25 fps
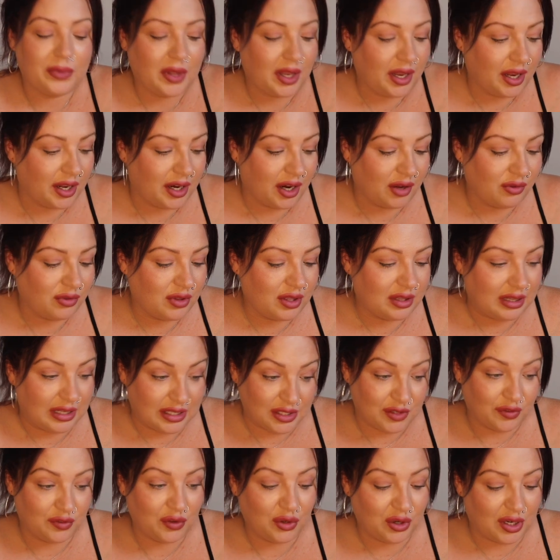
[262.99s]
You know, there's
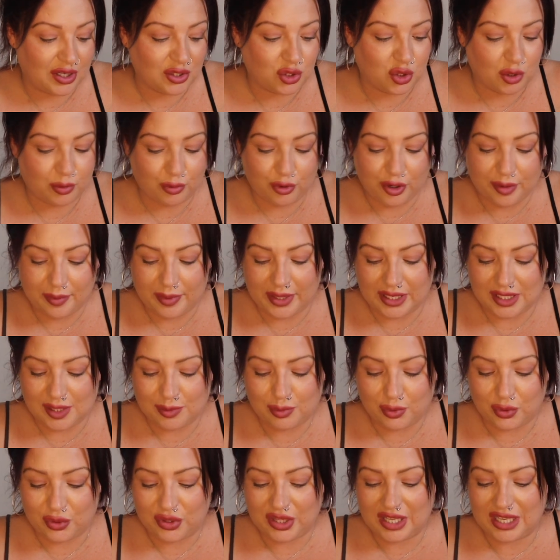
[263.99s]
a few like summery bits,
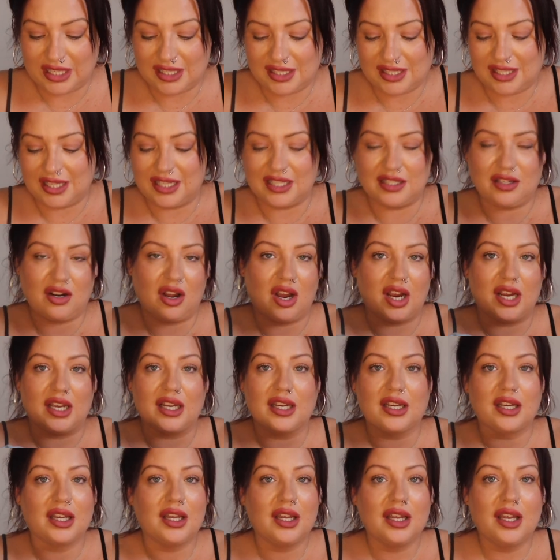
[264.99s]
but this is
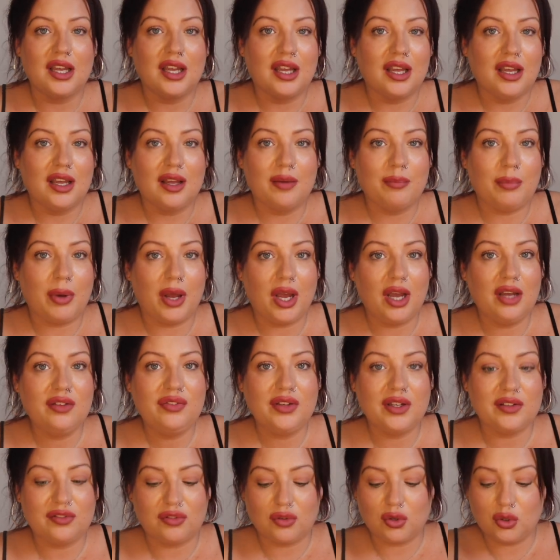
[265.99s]
like
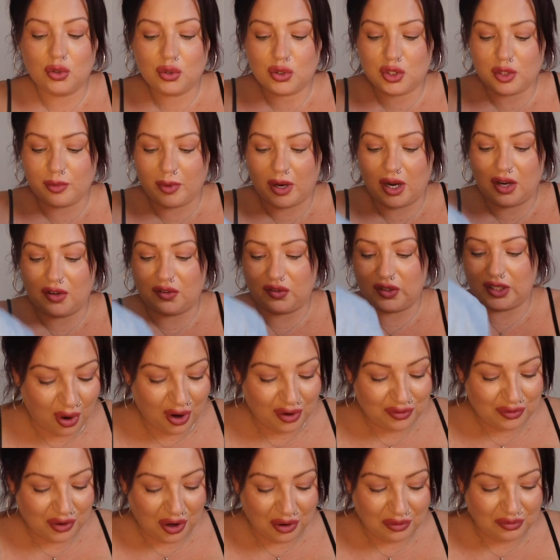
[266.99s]
perfect for autumn, I think.
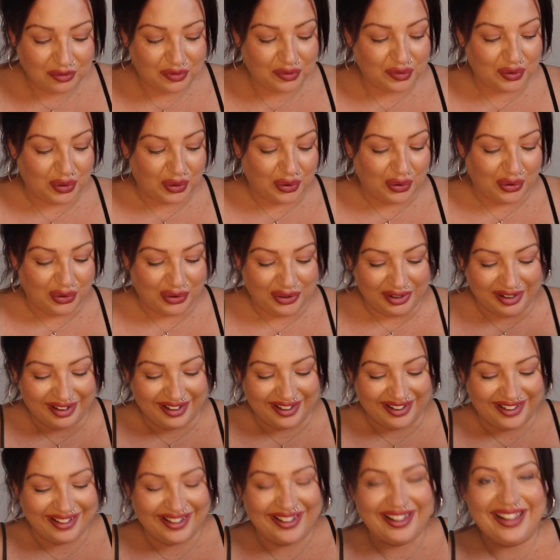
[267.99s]
What I've gone for
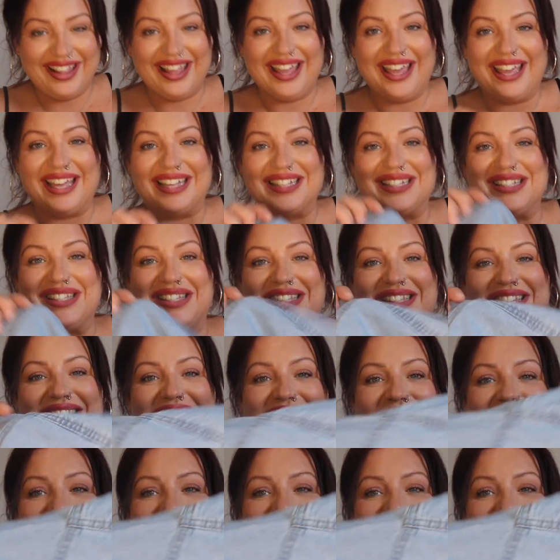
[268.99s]
is